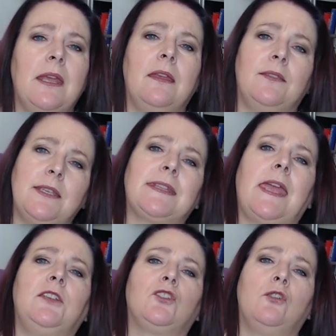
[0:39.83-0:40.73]
This
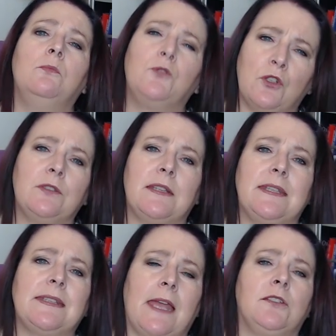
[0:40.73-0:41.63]
case comes under
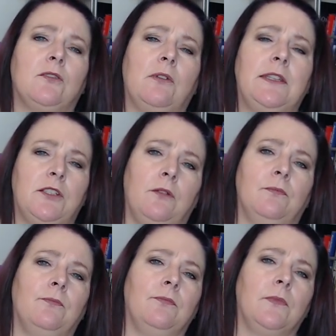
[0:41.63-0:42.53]
this category too.
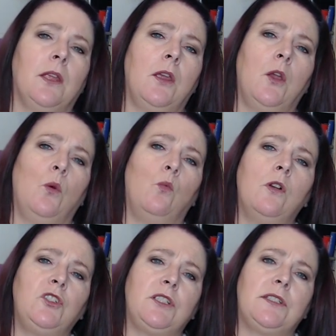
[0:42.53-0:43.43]

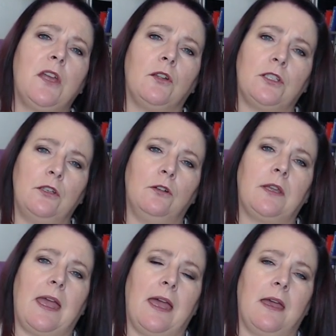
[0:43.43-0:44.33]
Once you start to look
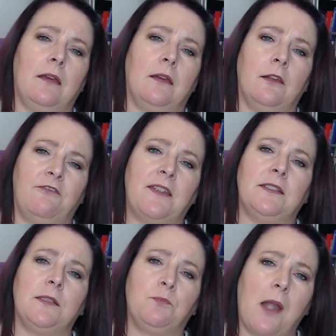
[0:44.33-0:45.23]
at an
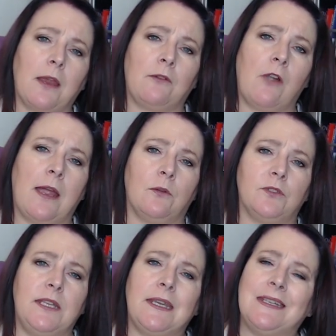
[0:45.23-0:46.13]
offender's
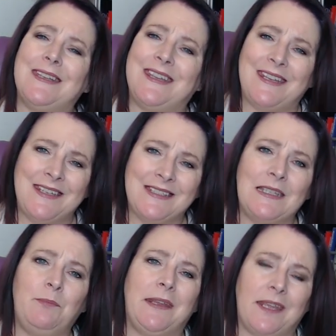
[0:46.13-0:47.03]
background, you can
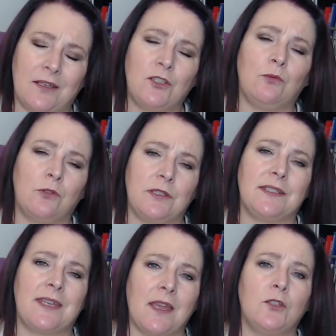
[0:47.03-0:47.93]
easily begin to
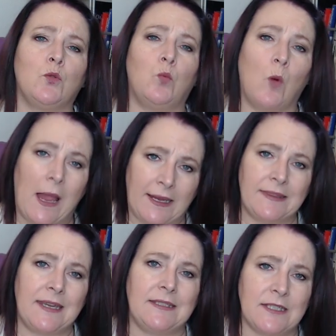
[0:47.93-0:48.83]
understand why
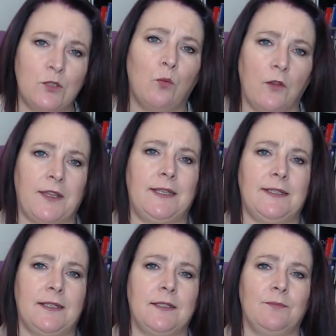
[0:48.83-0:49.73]
they did what they
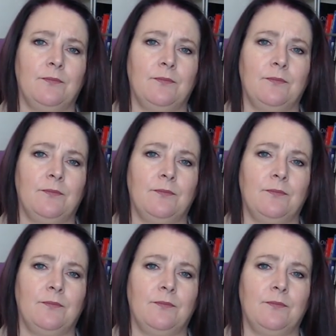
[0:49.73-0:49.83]
did.